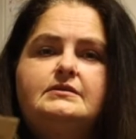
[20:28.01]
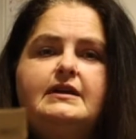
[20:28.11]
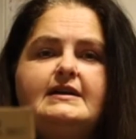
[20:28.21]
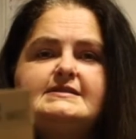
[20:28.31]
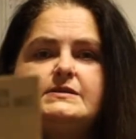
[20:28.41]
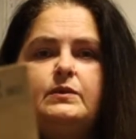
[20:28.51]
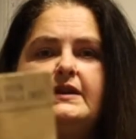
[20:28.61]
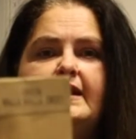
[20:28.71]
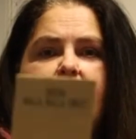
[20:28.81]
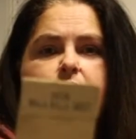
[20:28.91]
That's the one
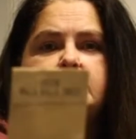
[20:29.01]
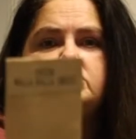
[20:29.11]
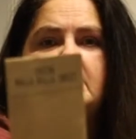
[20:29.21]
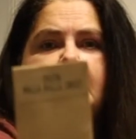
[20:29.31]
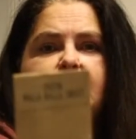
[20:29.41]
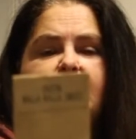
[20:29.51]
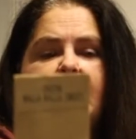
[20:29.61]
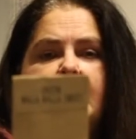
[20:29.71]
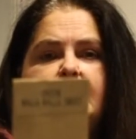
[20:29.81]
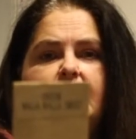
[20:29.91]
that I was trying to
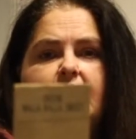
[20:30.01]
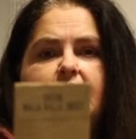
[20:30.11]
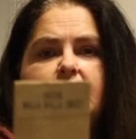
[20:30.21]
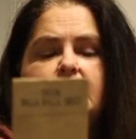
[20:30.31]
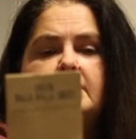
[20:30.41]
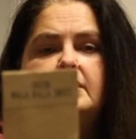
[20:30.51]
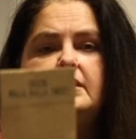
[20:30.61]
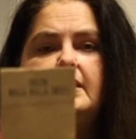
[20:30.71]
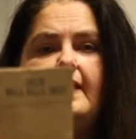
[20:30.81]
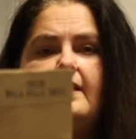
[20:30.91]
find that
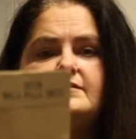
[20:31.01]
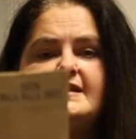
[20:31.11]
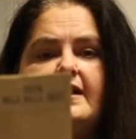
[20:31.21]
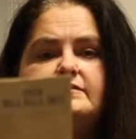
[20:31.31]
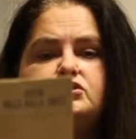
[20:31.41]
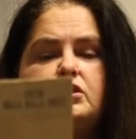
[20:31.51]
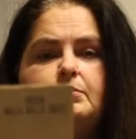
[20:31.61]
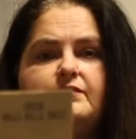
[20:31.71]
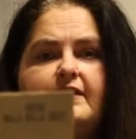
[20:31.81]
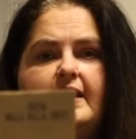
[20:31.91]
I was having
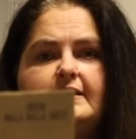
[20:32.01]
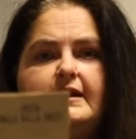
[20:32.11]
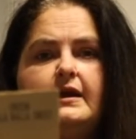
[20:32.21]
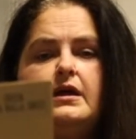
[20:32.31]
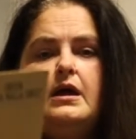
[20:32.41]
trouble finding.